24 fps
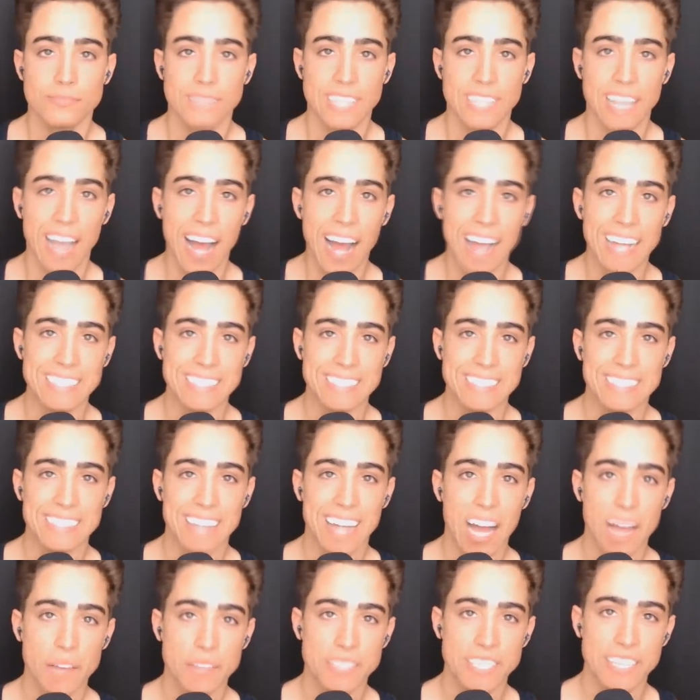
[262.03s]
Guys,
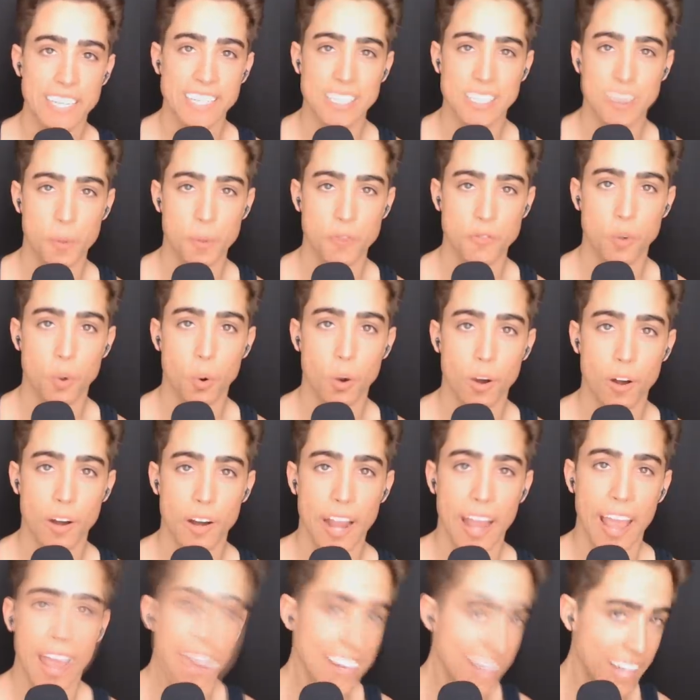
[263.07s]
I've said this before,
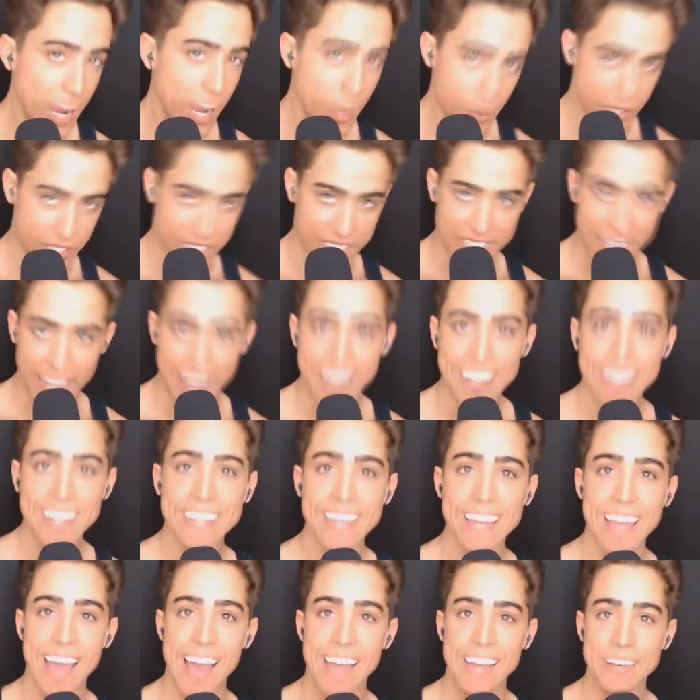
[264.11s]
and I will say it
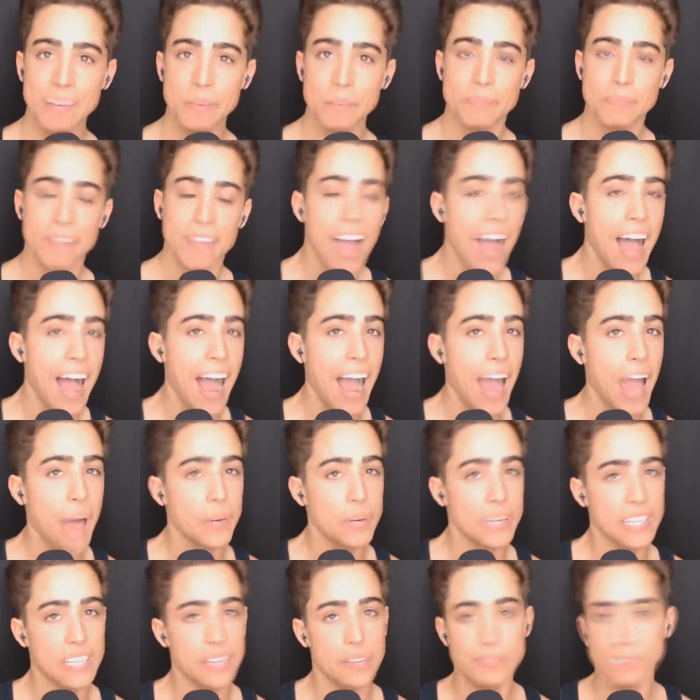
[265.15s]
again. I
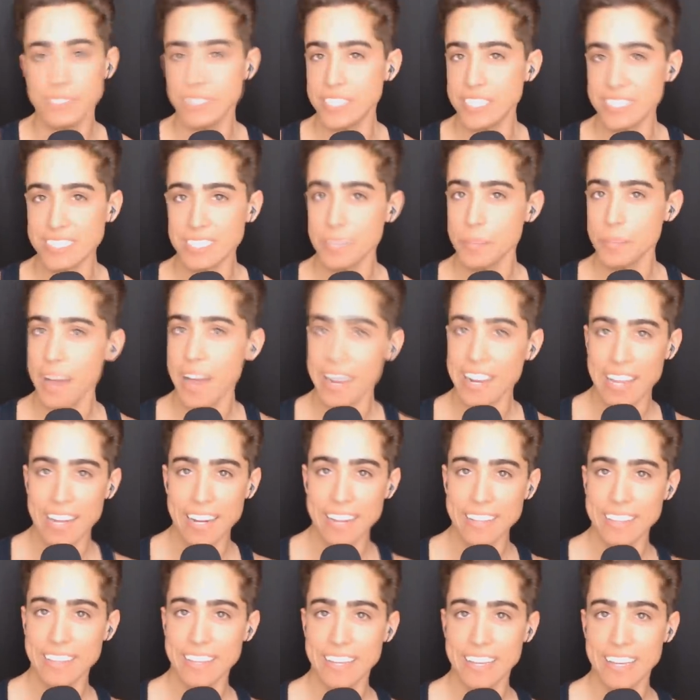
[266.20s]
would give just about
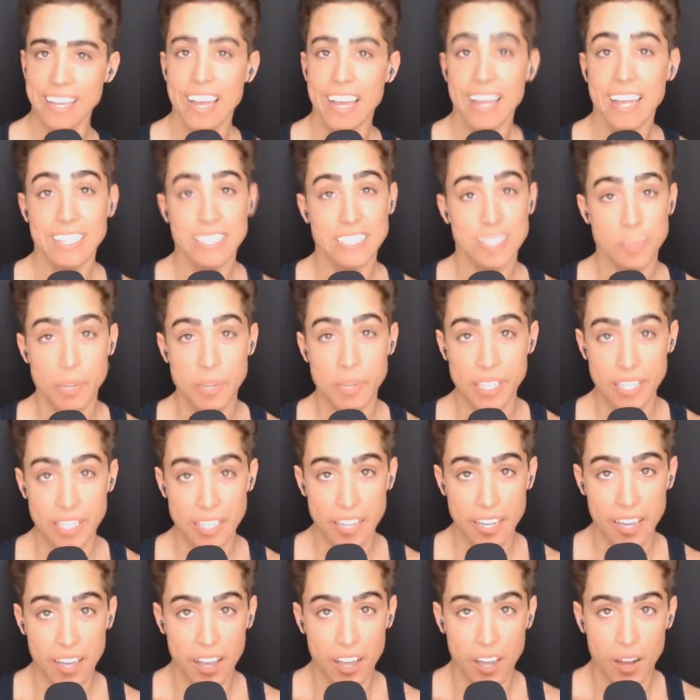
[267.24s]
anything to
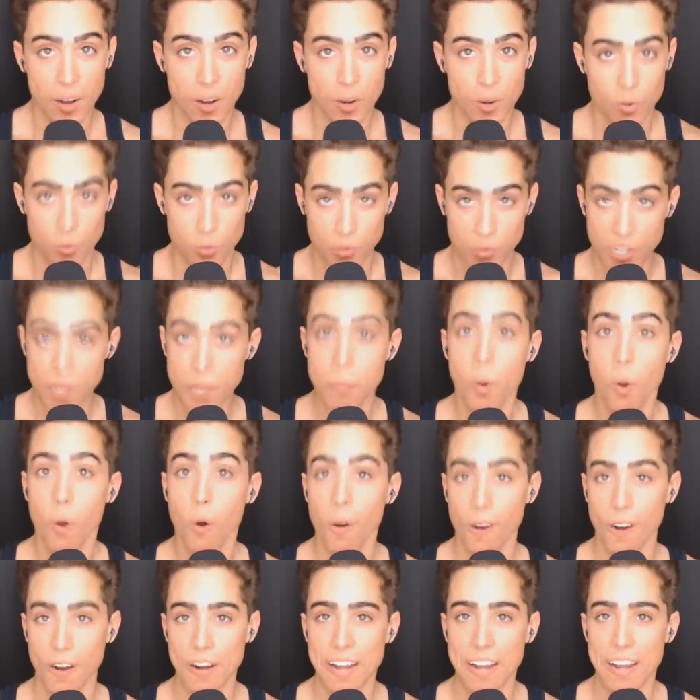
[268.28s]
be
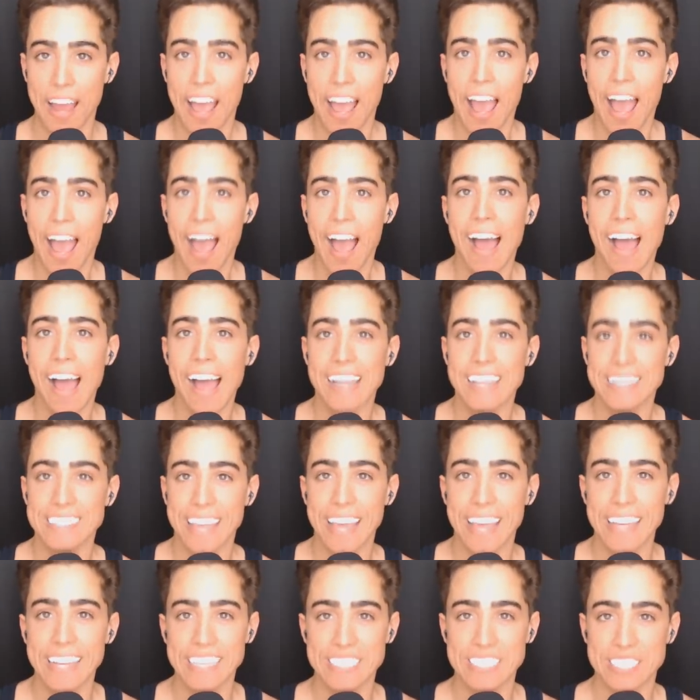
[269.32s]
reborn as
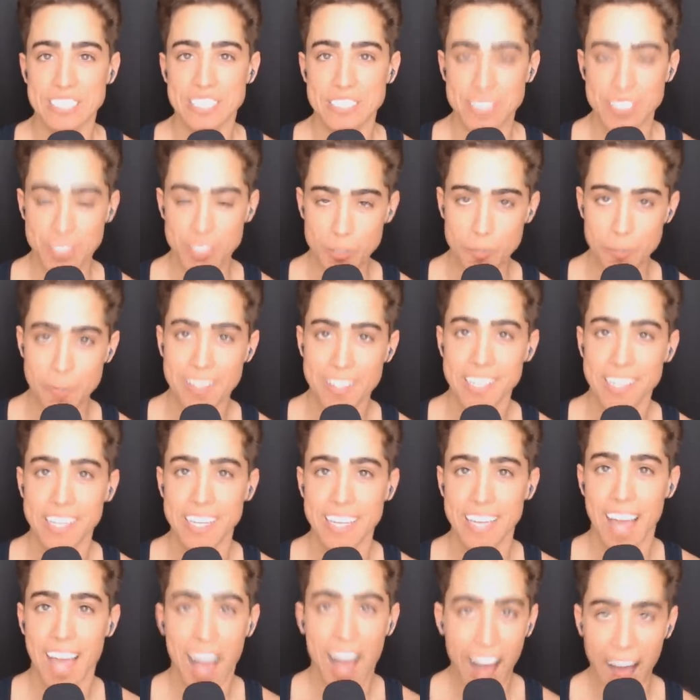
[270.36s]
a stupidly
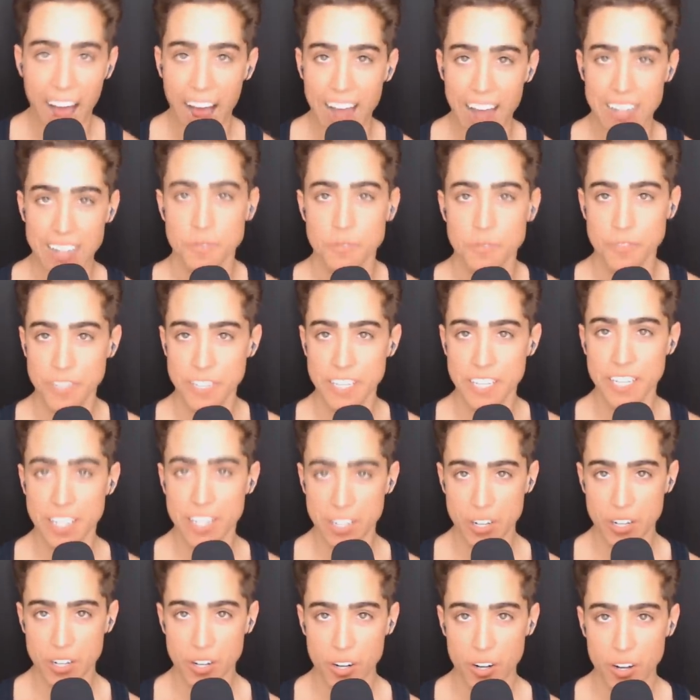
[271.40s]
hot
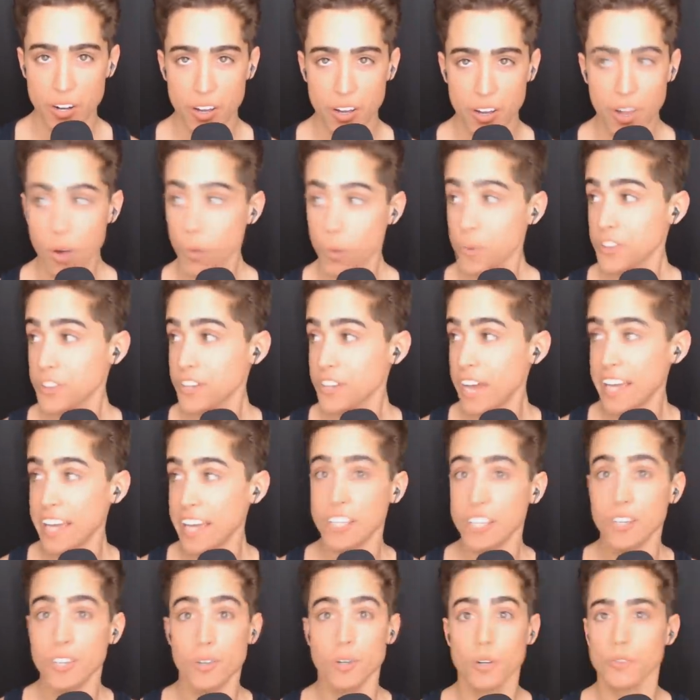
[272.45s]
vegan girl with an I
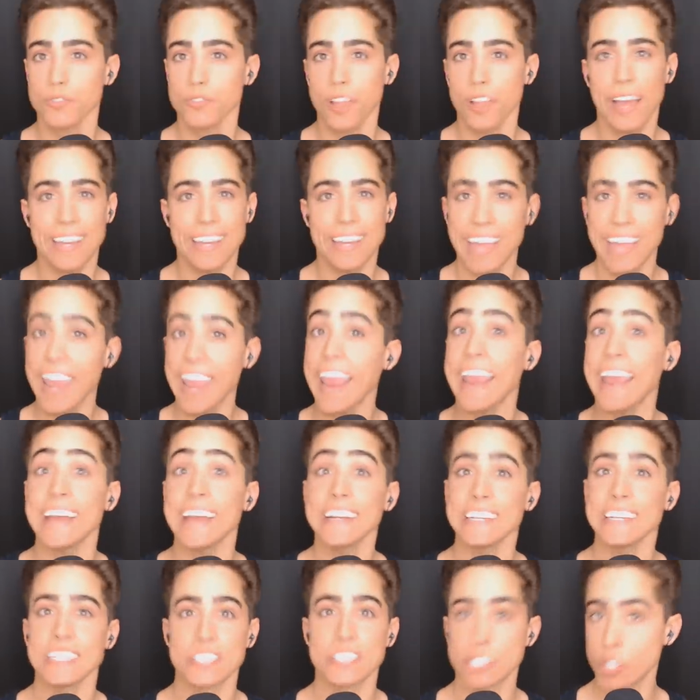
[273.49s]
Q of like
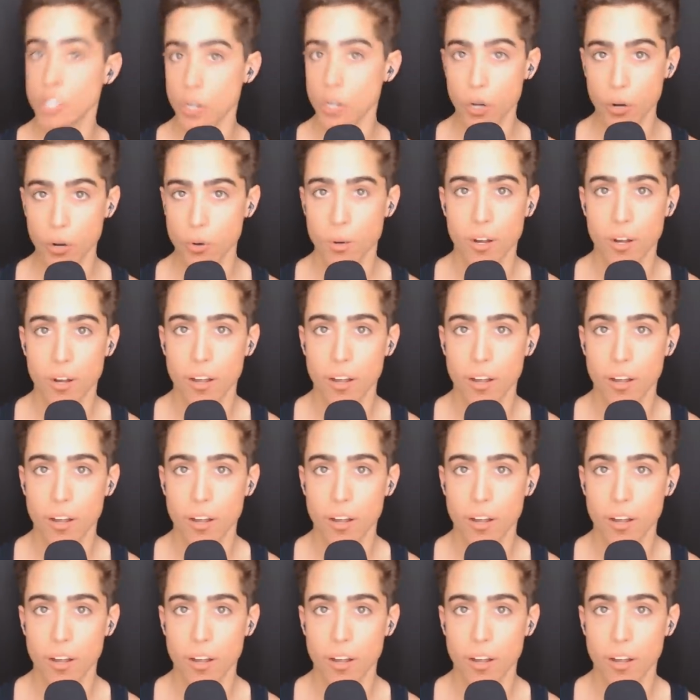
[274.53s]
eighty-two.